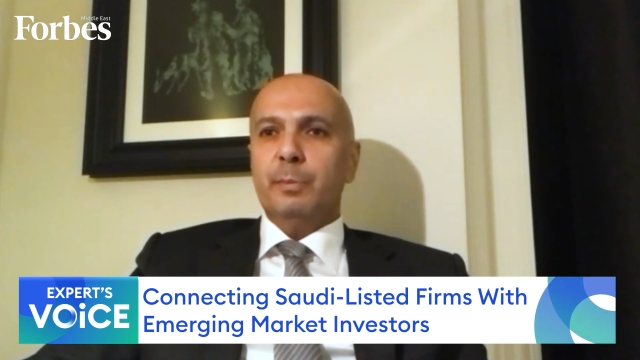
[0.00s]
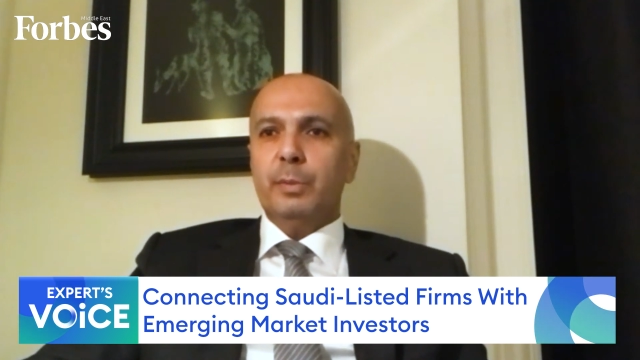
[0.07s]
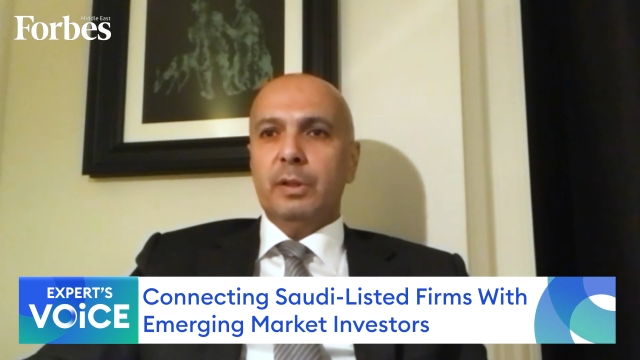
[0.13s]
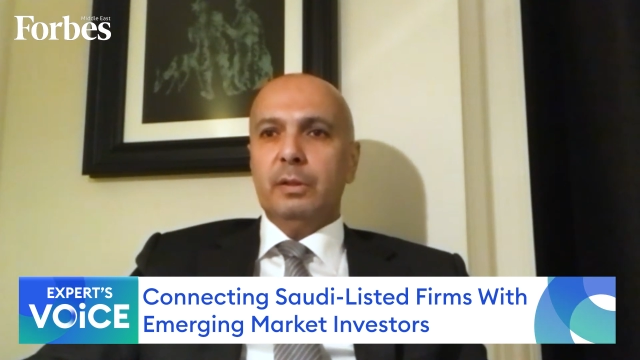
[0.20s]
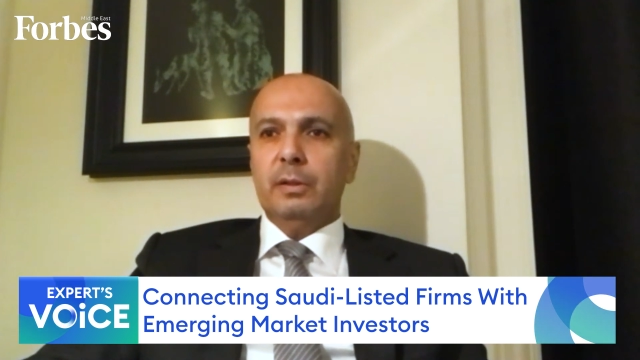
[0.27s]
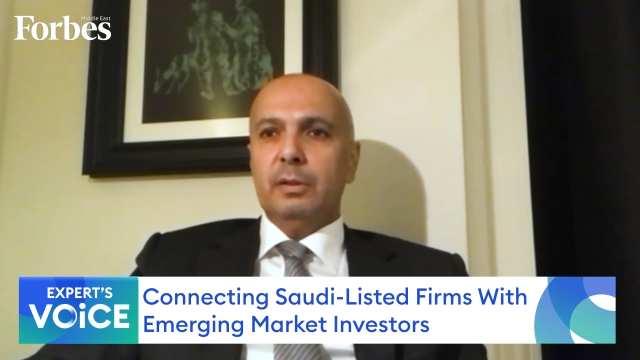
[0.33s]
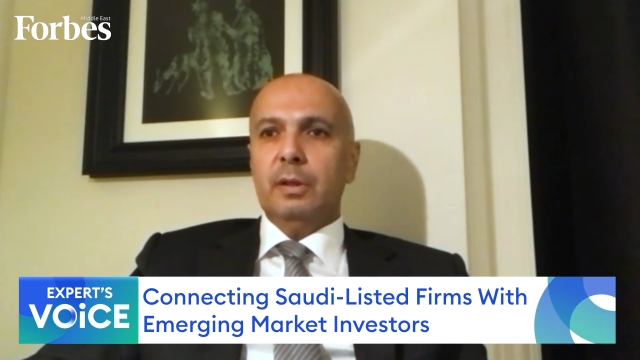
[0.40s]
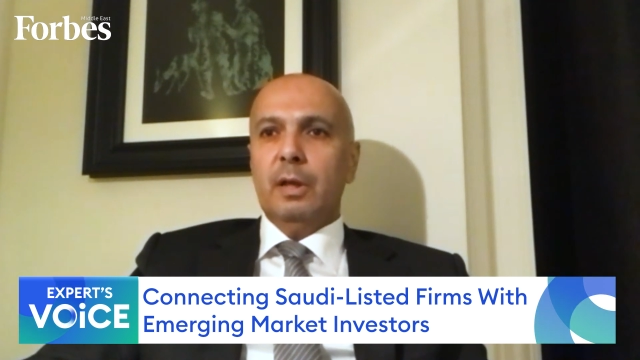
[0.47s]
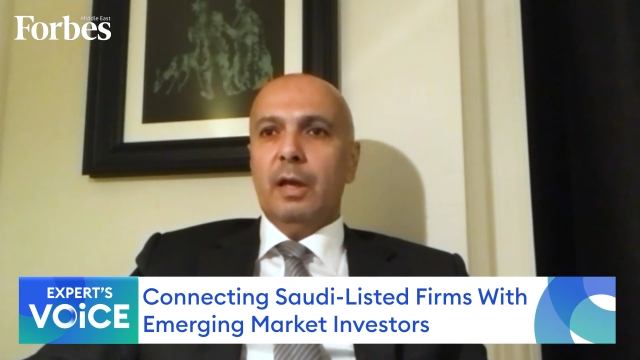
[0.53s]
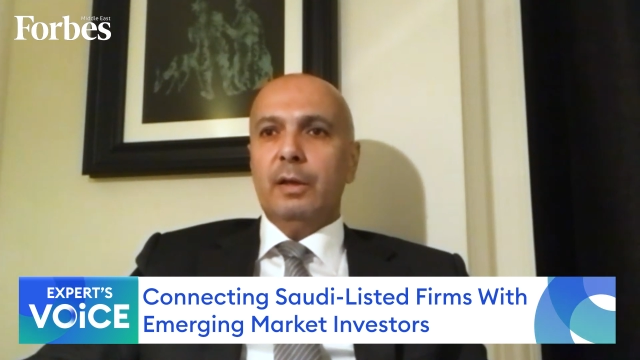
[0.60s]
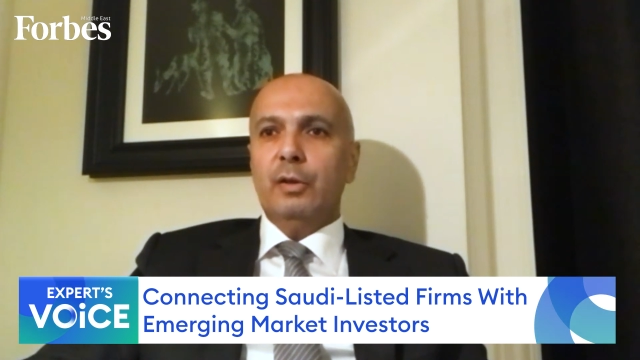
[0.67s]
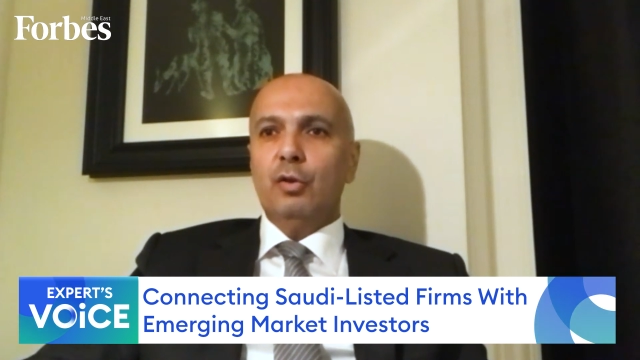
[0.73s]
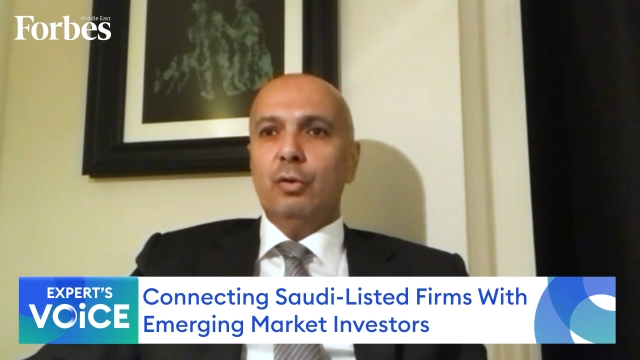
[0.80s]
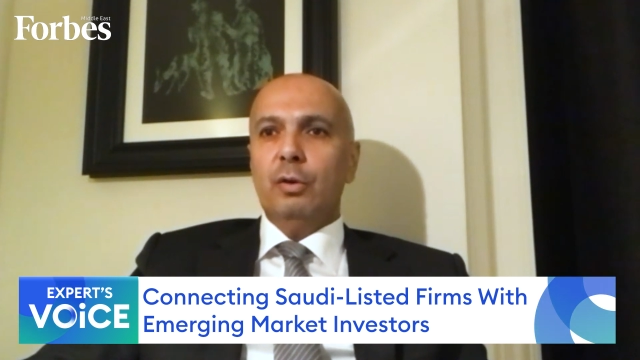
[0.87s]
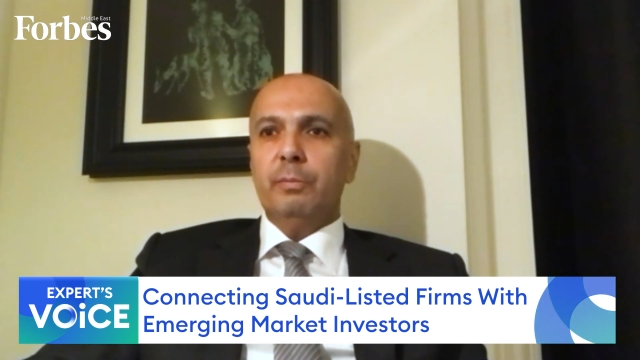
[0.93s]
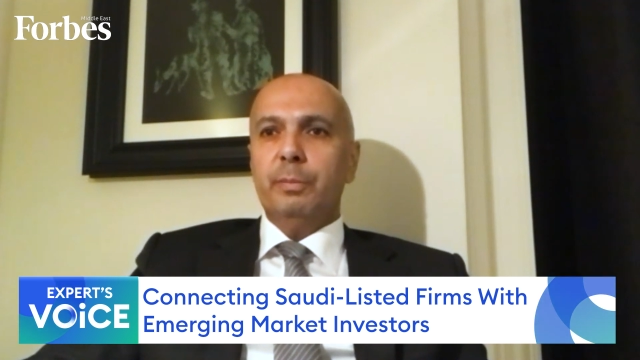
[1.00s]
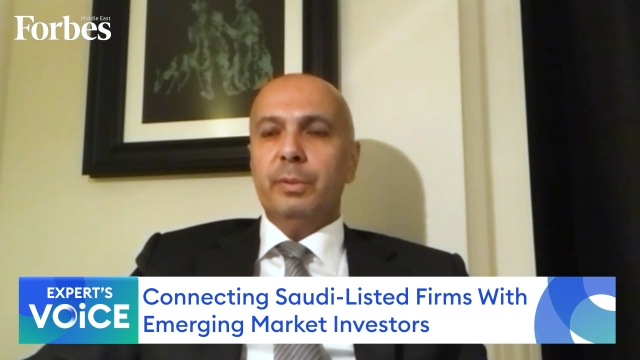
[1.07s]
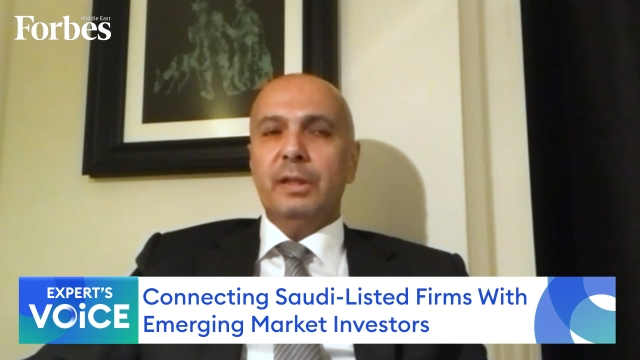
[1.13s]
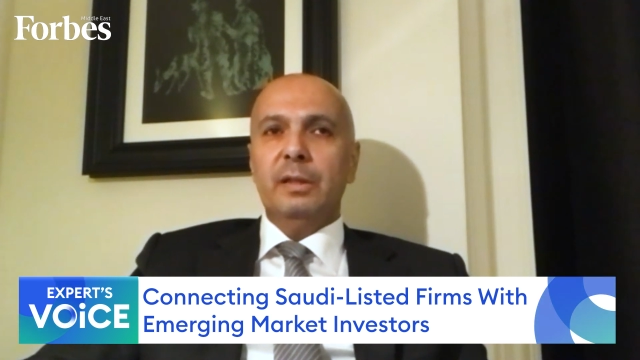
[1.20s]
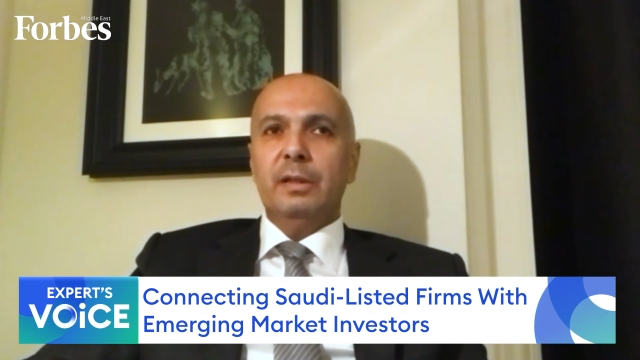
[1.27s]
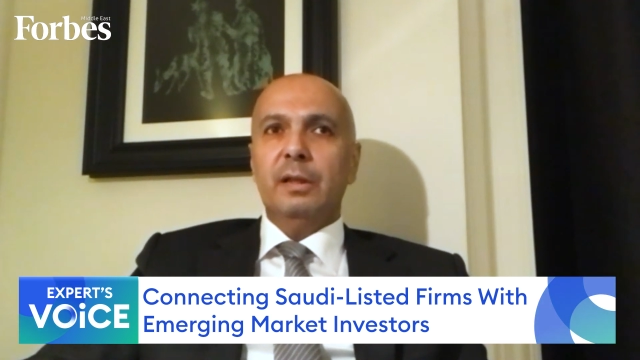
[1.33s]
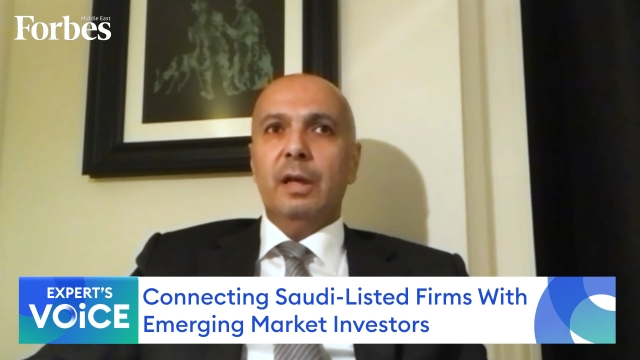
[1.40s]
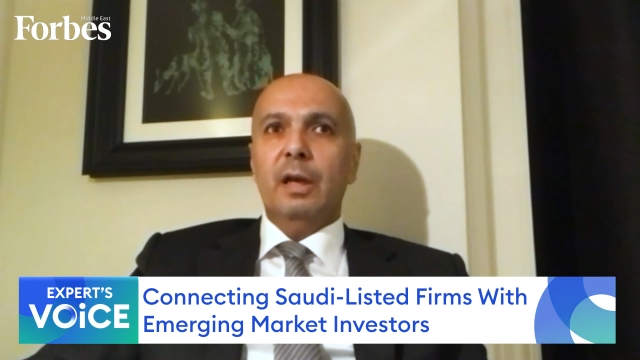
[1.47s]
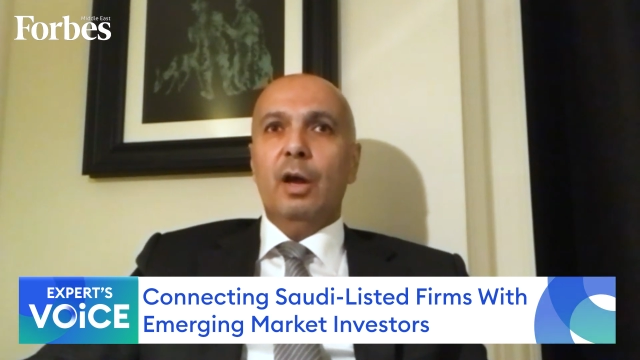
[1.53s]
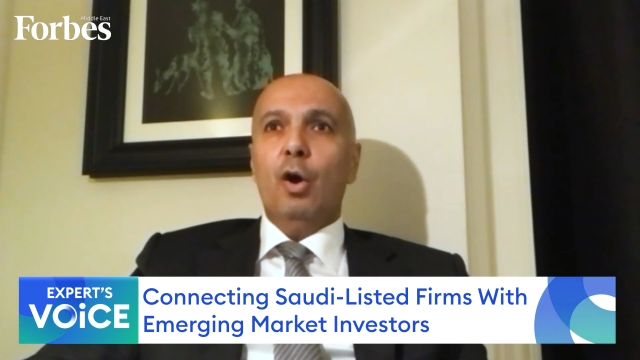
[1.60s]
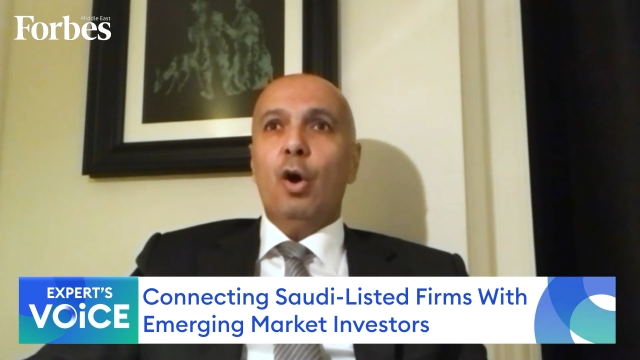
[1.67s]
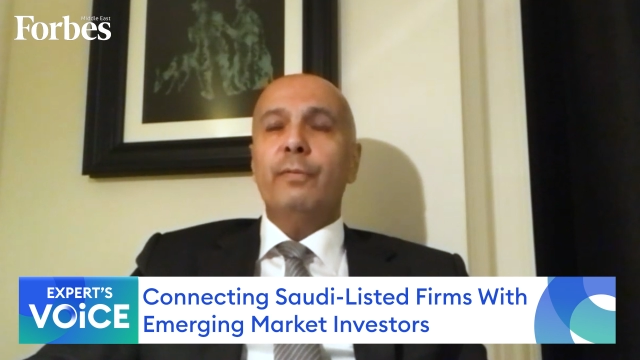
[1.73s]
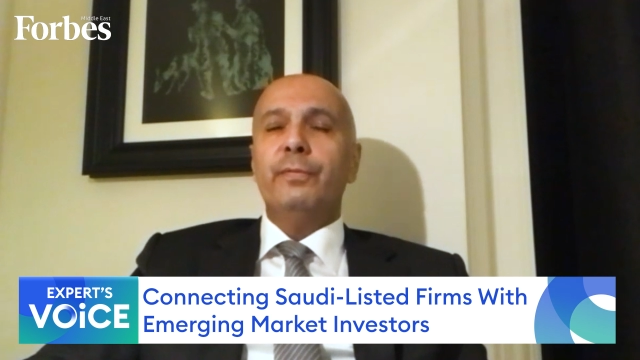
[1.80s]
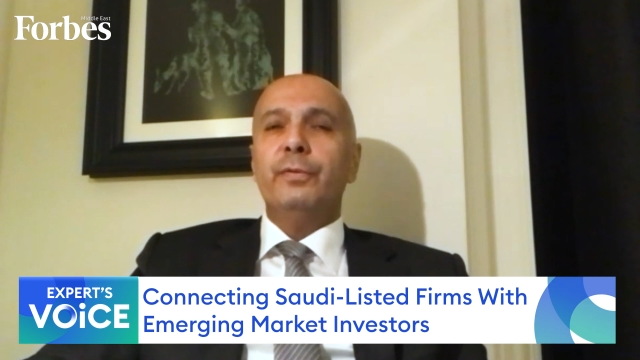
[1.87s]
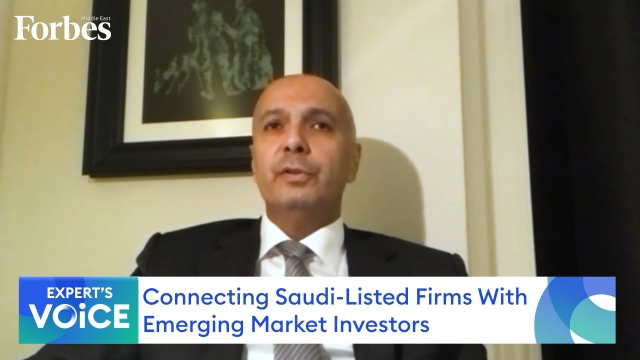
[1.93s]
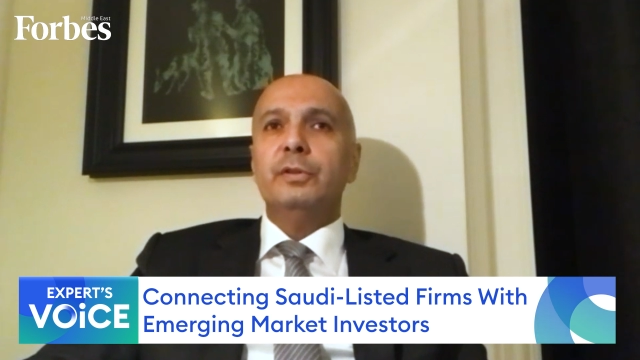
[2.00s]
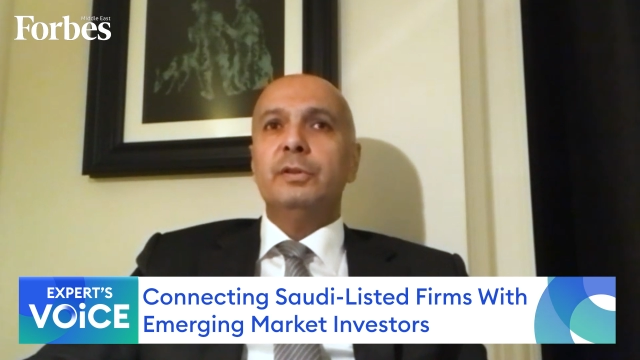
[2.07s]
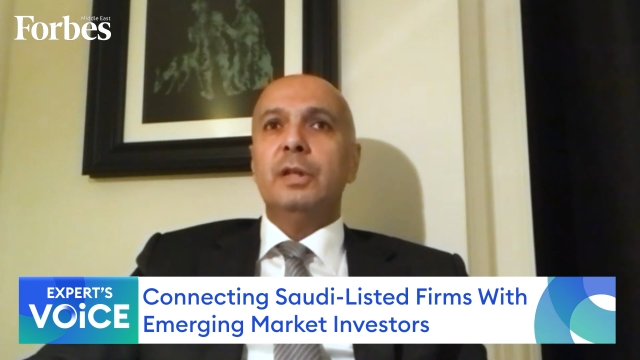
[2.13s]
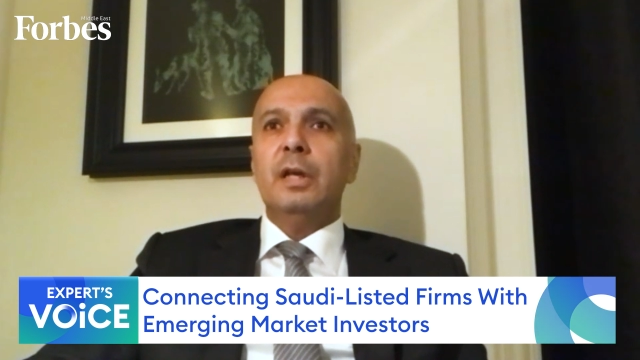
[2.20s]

been being offered,